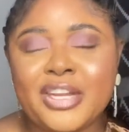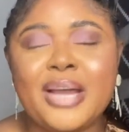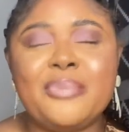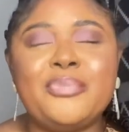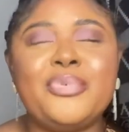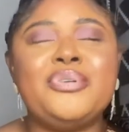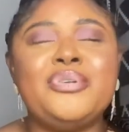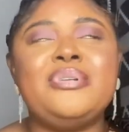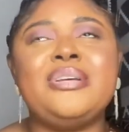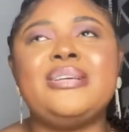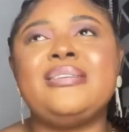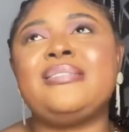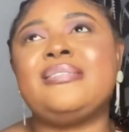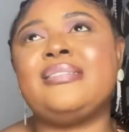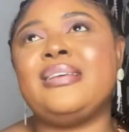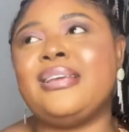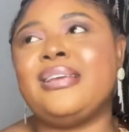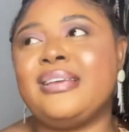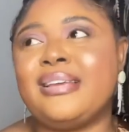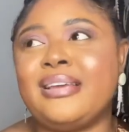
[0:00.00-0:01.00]
I
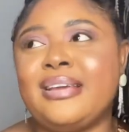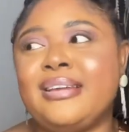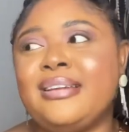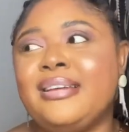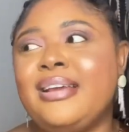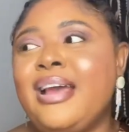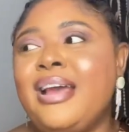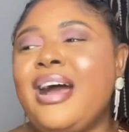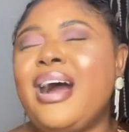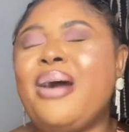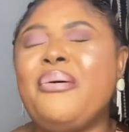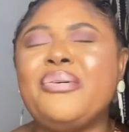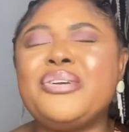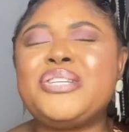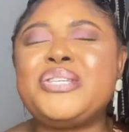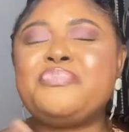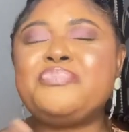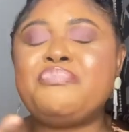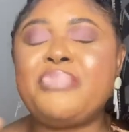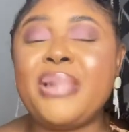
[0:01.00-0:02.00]

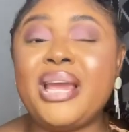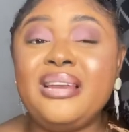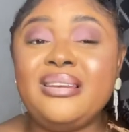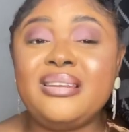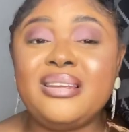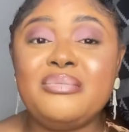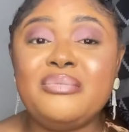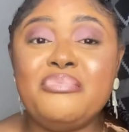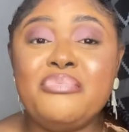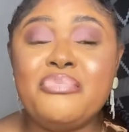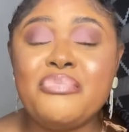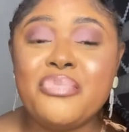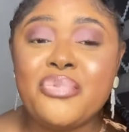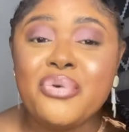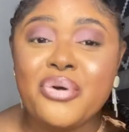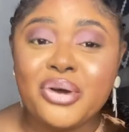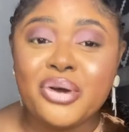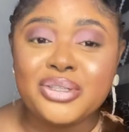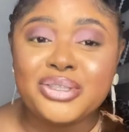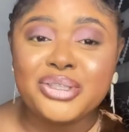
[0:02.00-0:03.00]
was spending
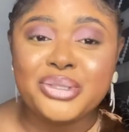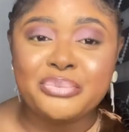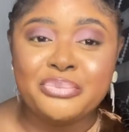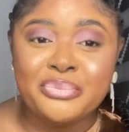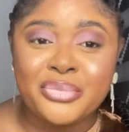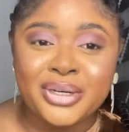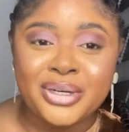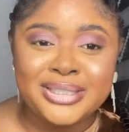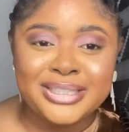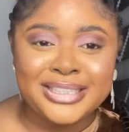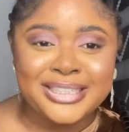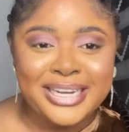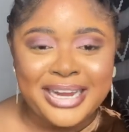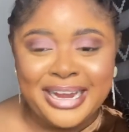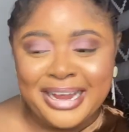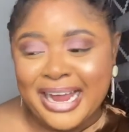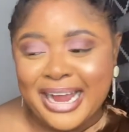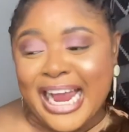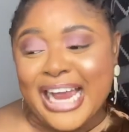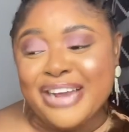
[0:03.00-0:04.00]
much money.
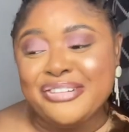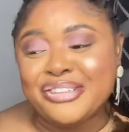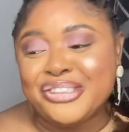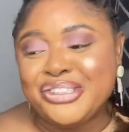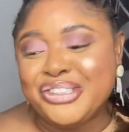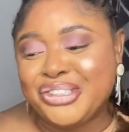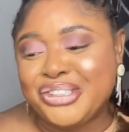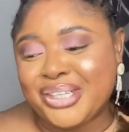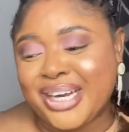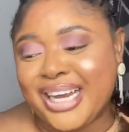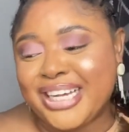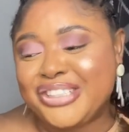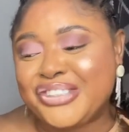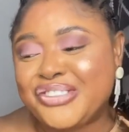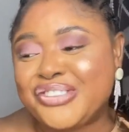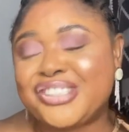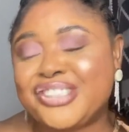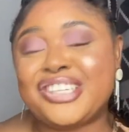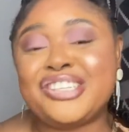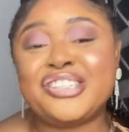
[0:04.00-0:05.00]
I even tried
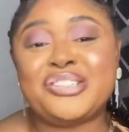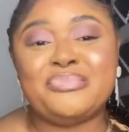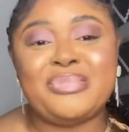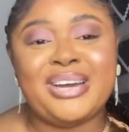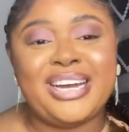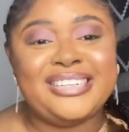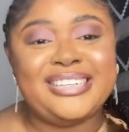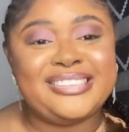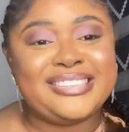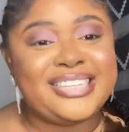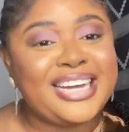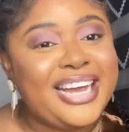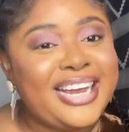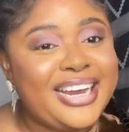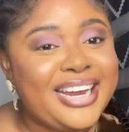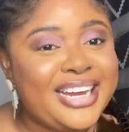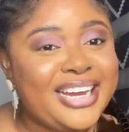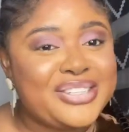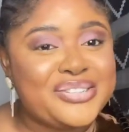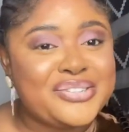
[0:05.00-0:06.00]
to change my
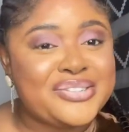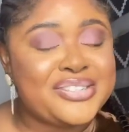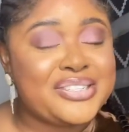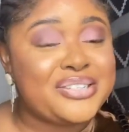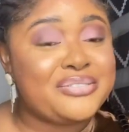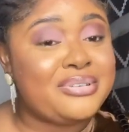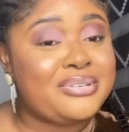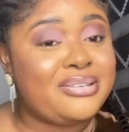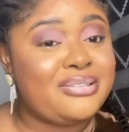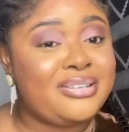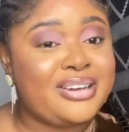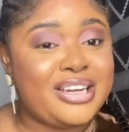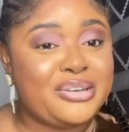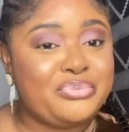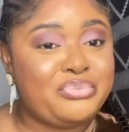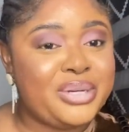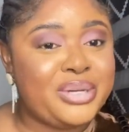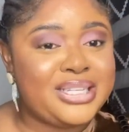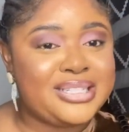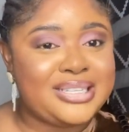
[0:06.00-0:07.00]
diet to see if I would
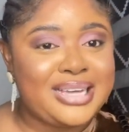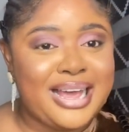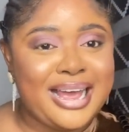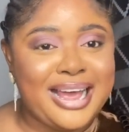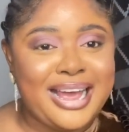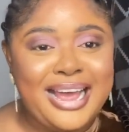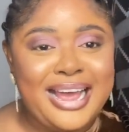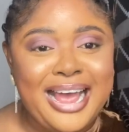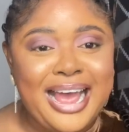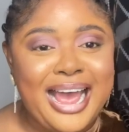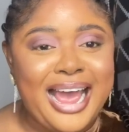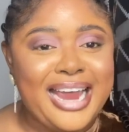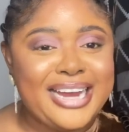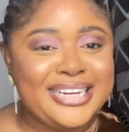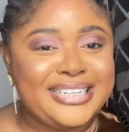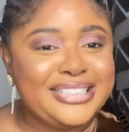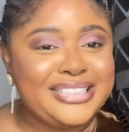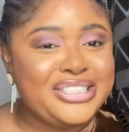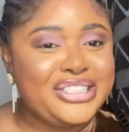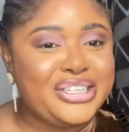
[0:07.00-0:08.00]
get better.
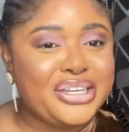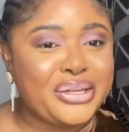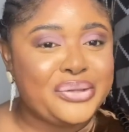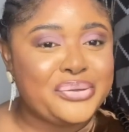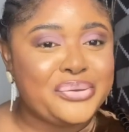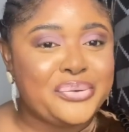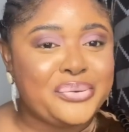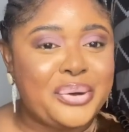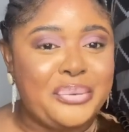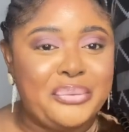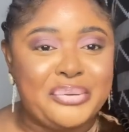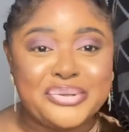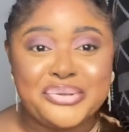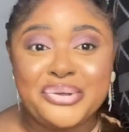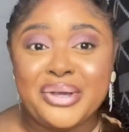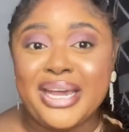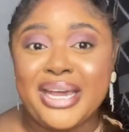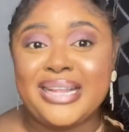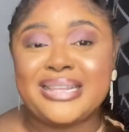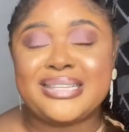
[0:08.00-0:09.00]
I did keto, I was
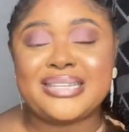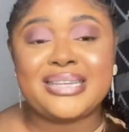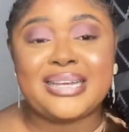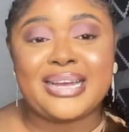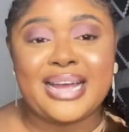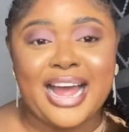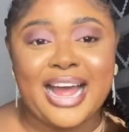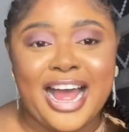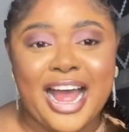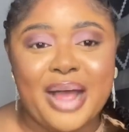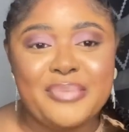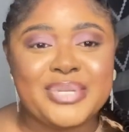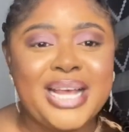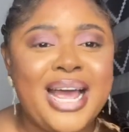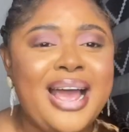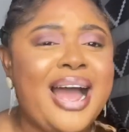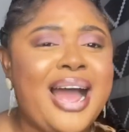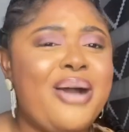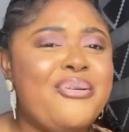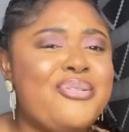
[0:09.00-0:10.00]
not eating carbs,
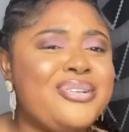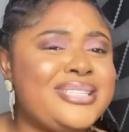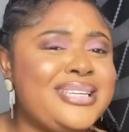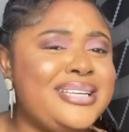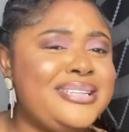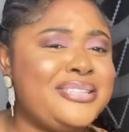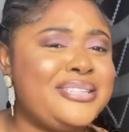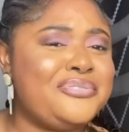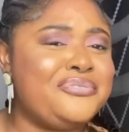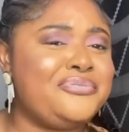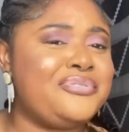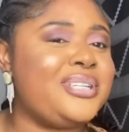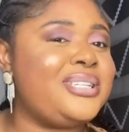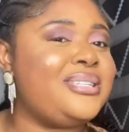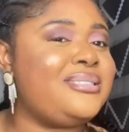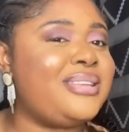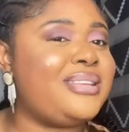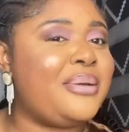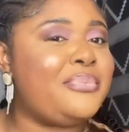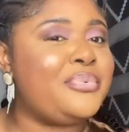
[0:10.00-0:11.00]
I was eating
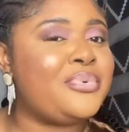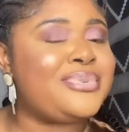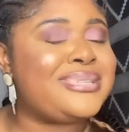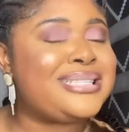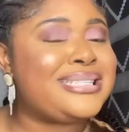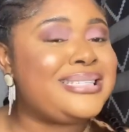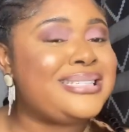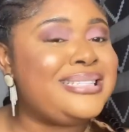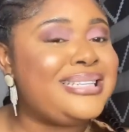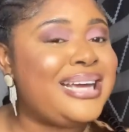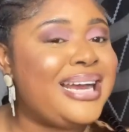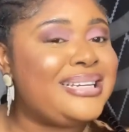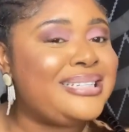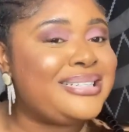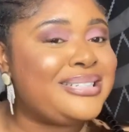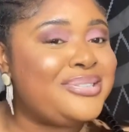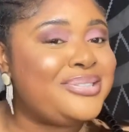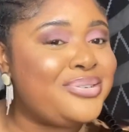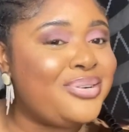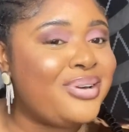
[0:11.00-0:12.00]
vegetables, still I
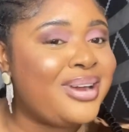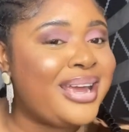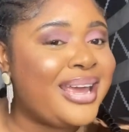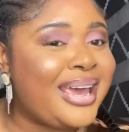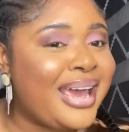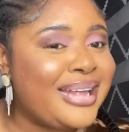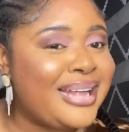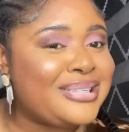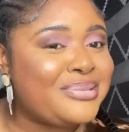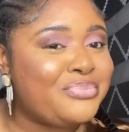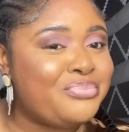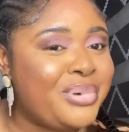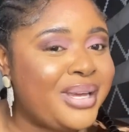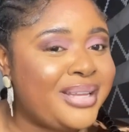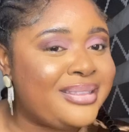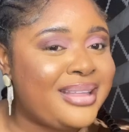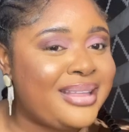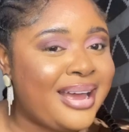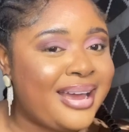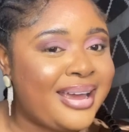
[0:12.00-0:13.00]
did not get
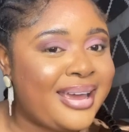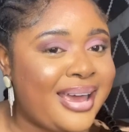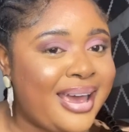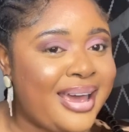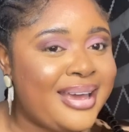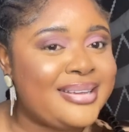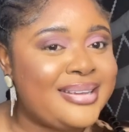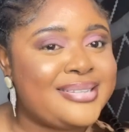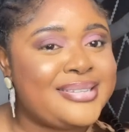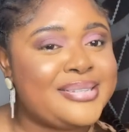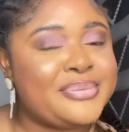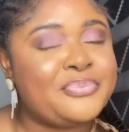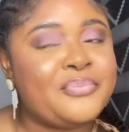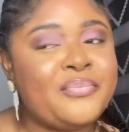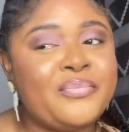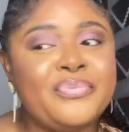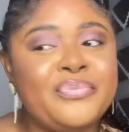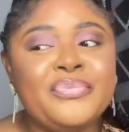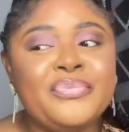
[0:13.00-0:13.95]
better, guys.